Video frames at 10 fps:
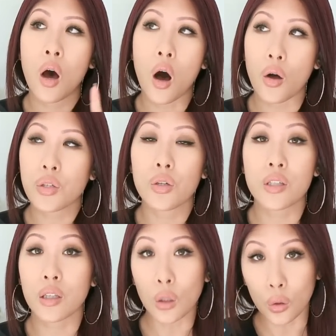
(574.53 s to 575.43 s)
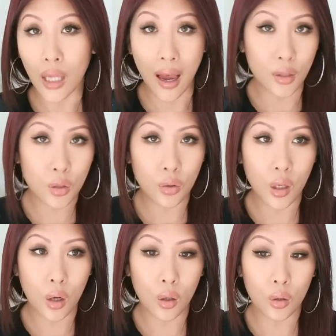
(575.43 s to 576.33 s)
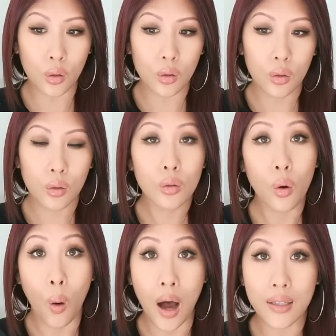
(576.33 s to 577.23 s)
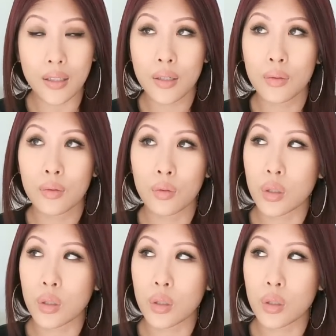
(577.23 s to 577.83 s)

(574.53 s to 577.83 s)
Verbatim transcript: also looks like the old iStudio quads.